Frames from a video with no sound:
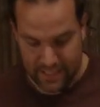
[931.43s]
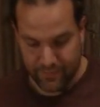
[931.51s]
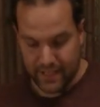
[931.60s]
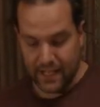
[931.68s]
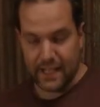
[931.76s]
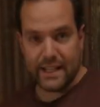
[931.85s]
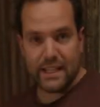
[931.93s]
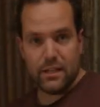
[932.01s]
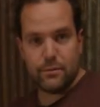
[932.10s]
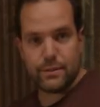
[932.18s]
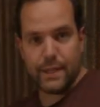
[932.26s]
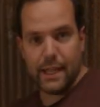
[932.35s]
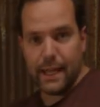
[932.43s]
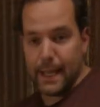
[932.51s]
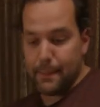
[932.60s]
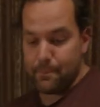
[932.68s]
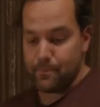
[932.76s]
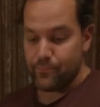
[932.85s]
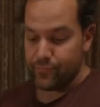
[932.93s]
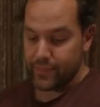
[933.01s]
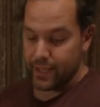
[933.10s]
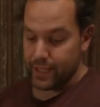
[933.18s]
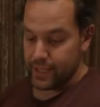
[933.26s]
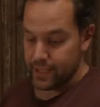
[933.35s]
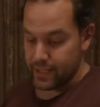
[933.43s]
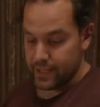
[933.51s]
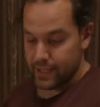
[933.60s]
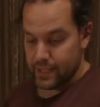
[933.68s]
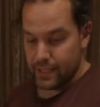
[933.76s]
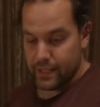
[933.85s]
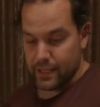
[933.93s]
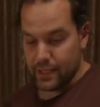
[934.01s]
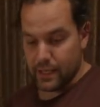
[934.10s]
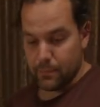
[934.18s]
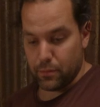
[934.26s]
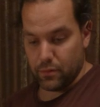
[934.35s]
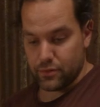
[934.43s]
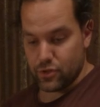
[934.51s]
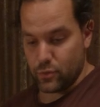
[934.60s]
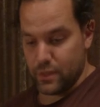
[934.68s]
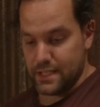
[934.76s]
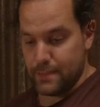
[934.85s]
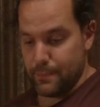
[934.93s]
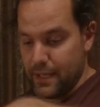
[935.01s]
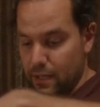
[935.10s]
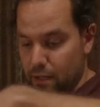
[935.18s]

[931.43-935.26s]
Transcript: I've kind of used there I put a squirty bit